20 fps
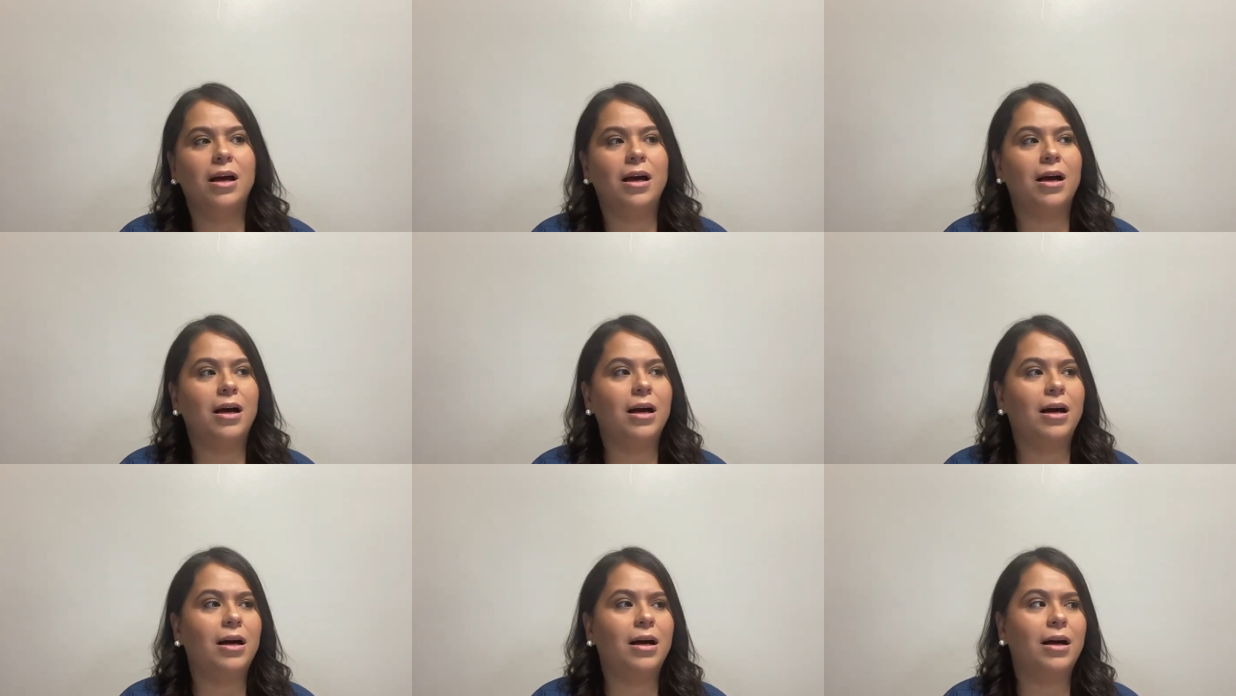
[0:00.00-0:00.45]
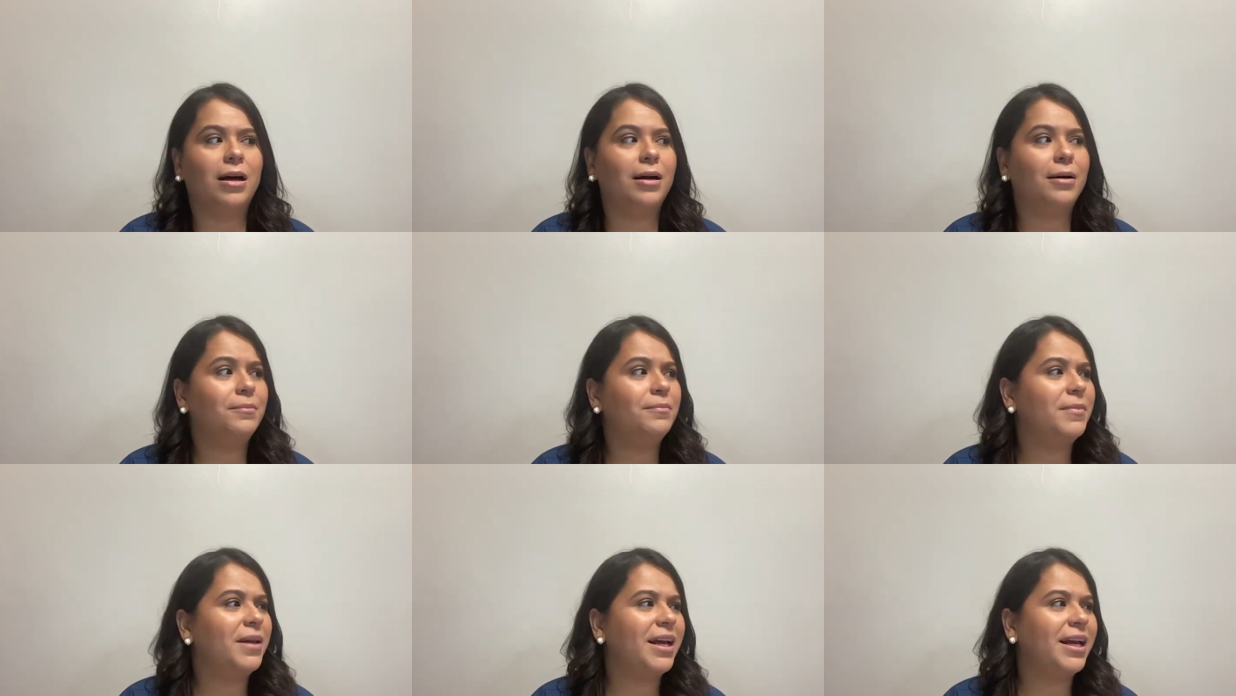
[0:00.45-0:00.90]

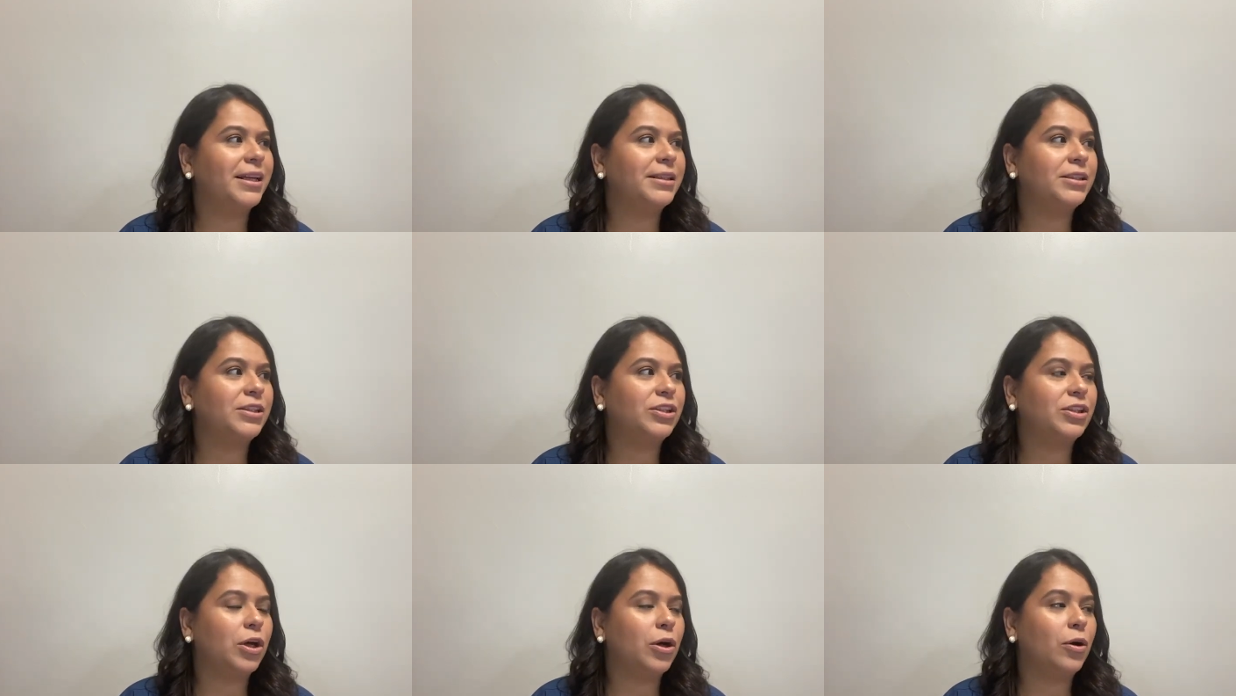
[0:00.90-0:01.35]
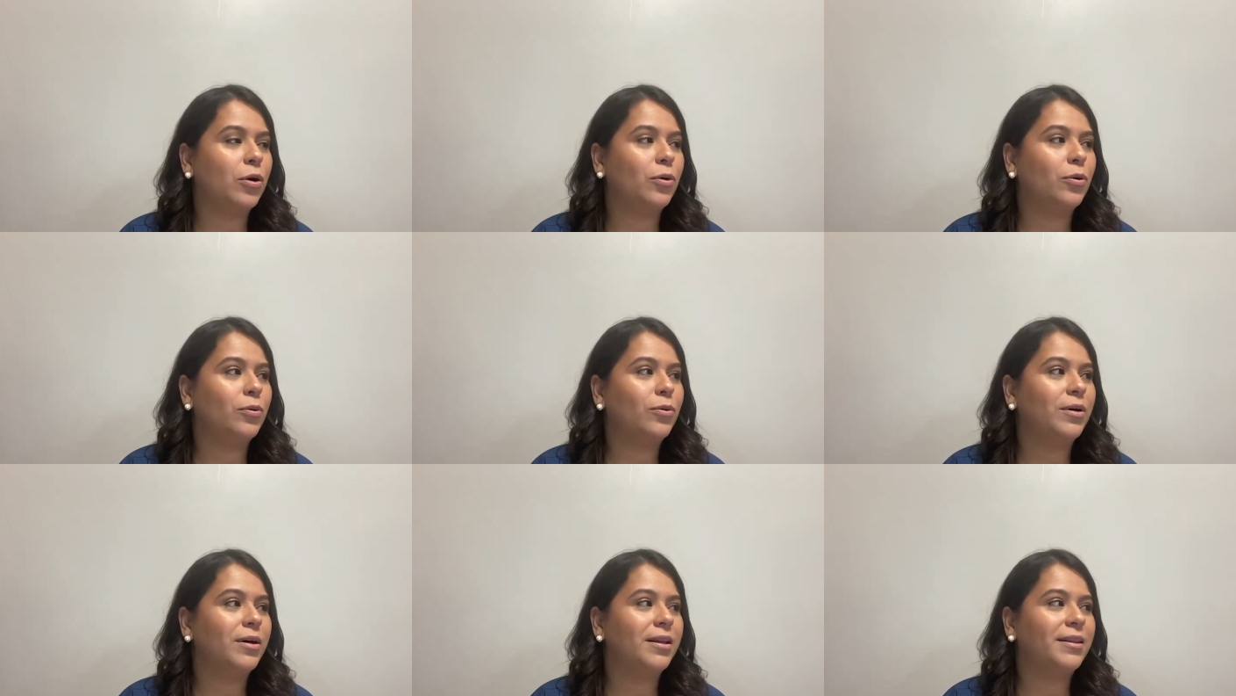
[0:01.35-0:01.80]
And
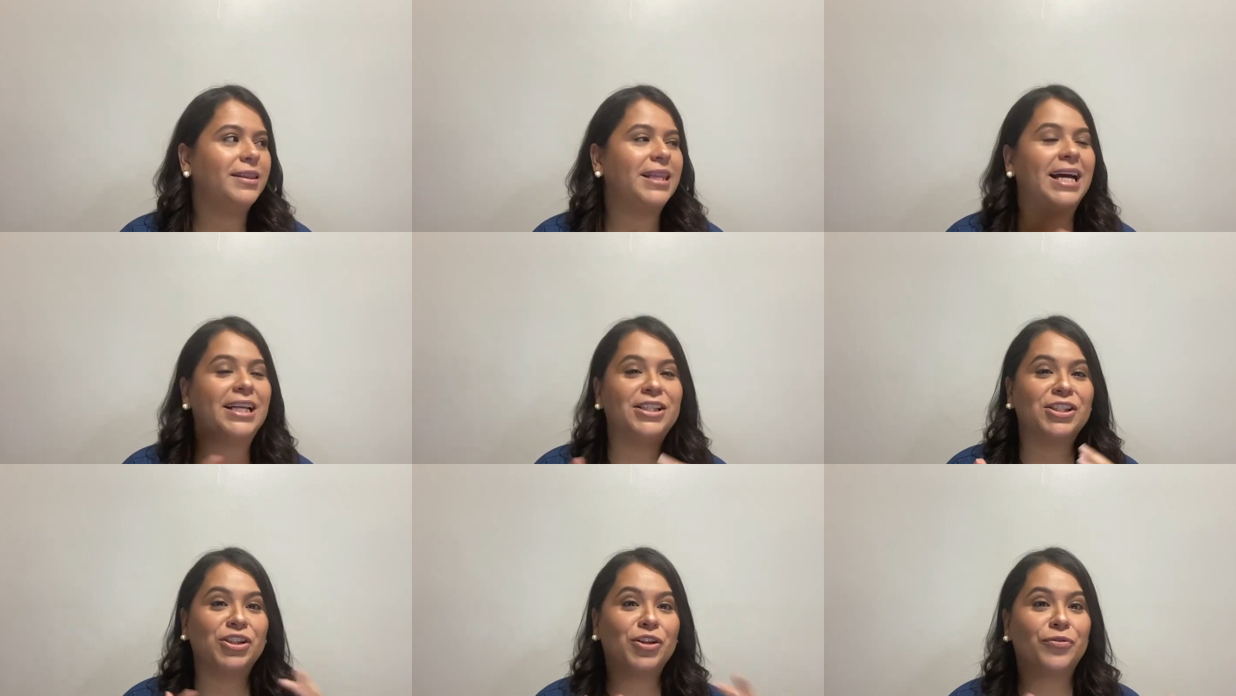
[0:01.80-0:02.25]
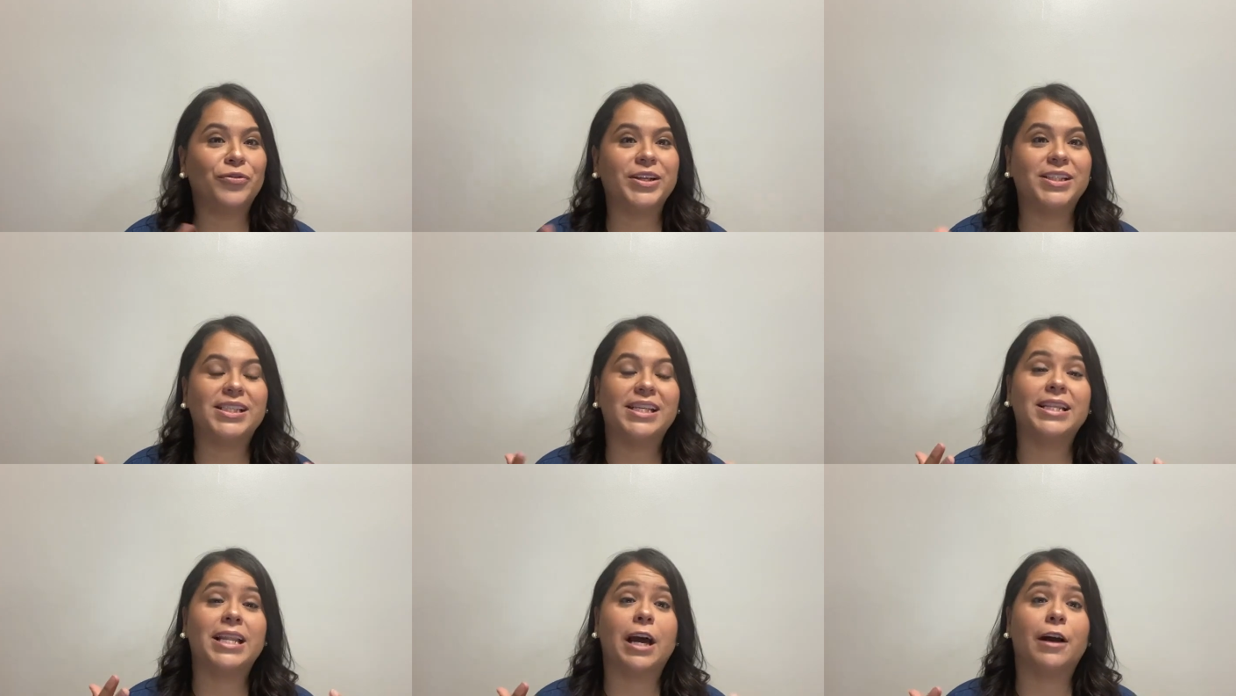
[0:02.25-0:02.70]
so that's the
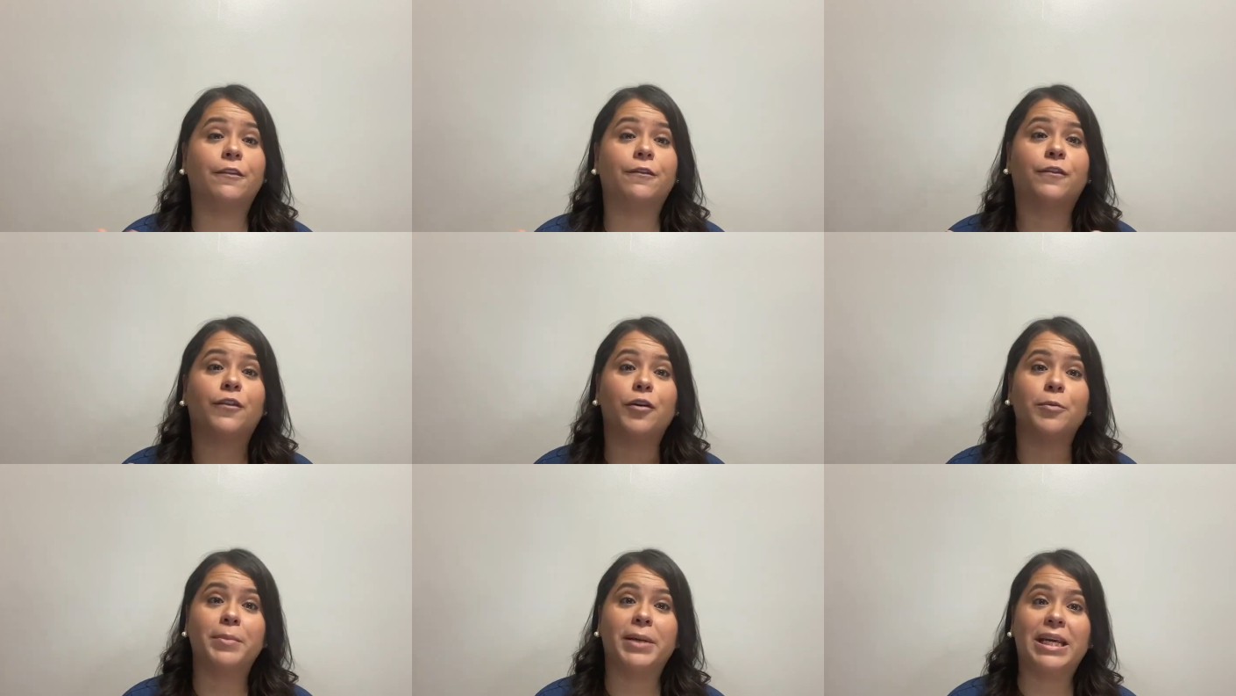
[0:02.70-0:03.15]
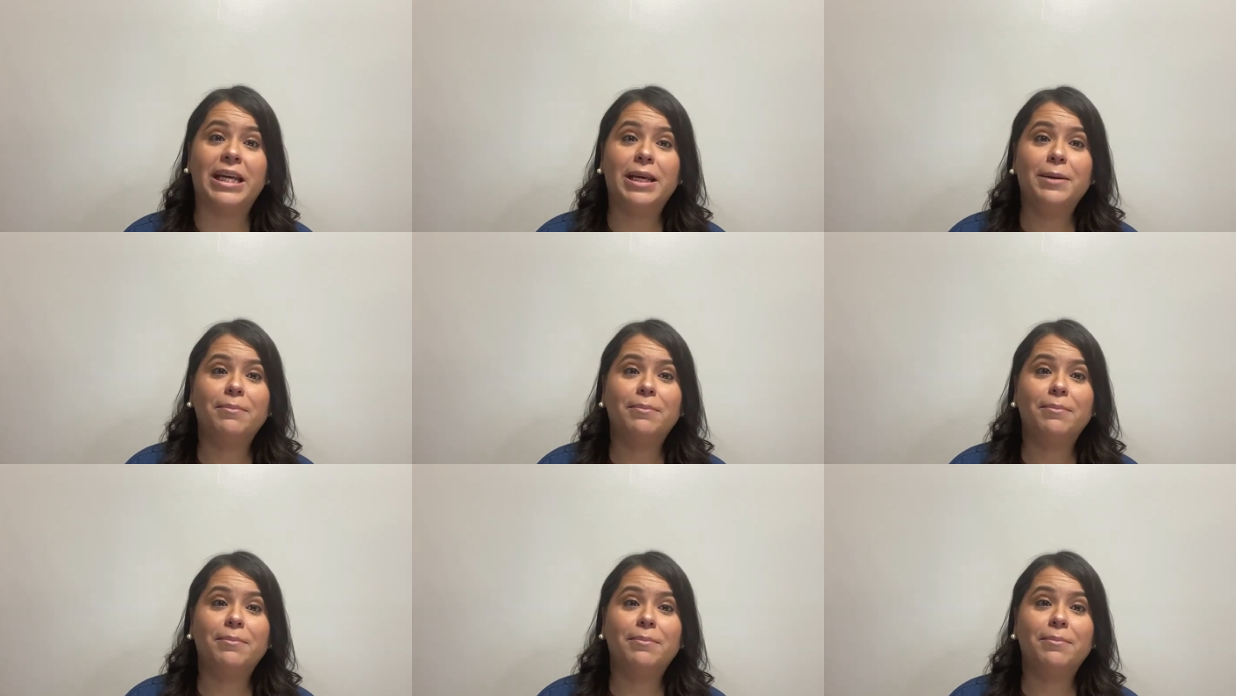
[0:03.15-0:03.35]
reason that for me,